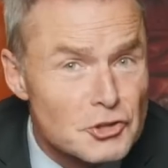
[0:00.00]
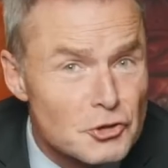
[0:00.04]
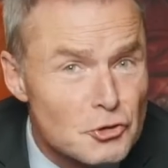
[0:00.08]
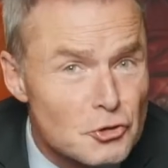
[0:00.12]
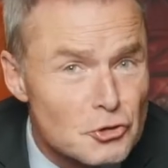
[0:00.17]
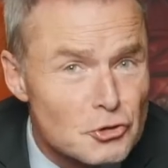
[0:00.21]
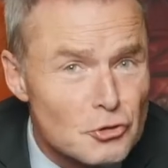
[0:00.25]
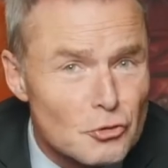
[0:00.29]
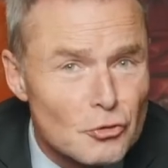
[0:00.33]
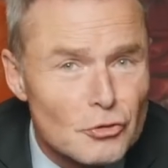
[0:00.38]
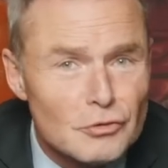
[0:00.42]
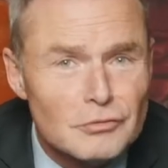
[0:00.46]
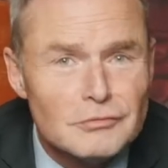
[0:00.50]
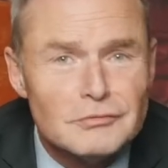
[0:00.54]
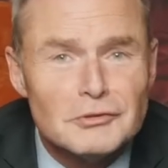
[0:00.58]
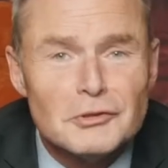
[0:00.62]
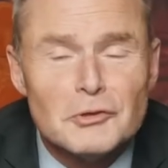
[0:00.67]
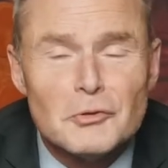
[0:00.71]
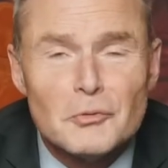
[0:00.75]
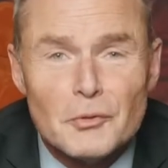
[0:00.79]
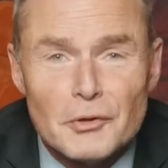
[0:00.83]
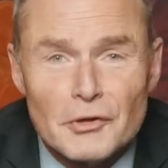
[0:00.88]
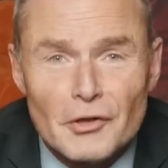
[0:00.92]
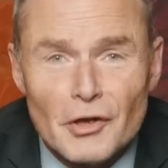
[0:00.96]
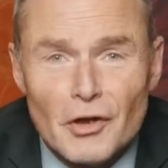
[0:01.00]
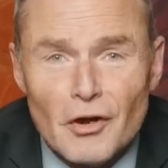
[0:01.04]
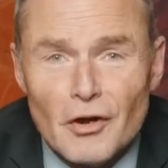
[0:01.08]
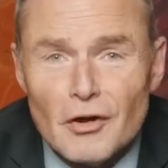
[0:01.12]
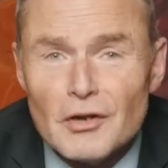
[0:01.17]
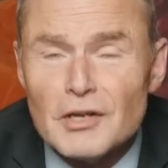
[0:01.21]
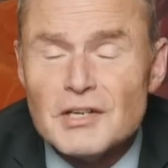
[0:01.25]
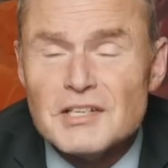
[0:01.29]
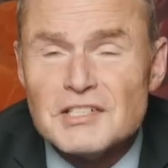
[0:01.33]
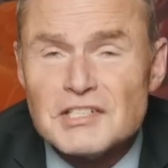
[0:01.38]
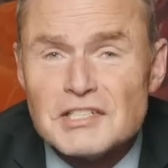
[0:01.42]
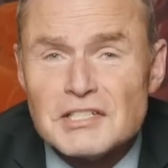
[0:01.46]
usual, with our
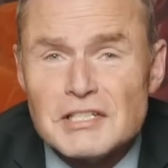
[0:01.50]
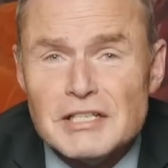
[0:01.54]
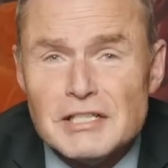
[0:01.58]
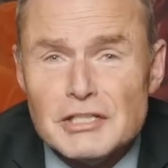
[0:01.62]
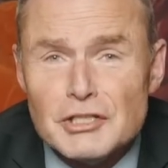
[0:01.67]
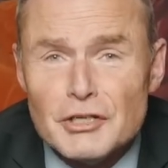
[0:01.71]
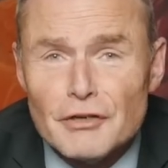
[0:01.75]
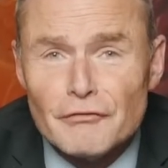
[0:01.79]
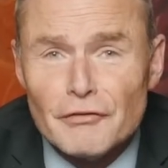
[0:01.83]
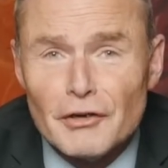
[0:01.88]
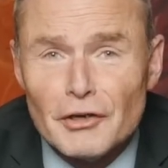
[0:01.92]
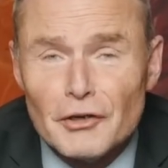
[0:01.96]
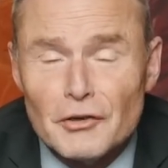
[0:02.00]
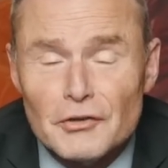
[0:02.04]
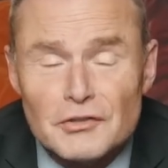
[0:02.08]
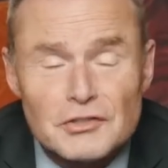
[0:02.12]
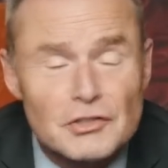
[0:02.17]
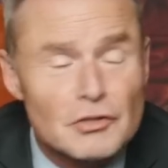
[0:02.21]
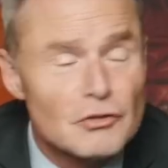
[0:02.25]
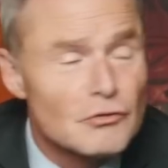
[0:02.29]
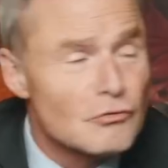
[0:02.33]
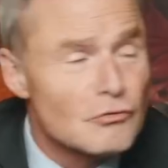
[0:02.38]
senior fellows,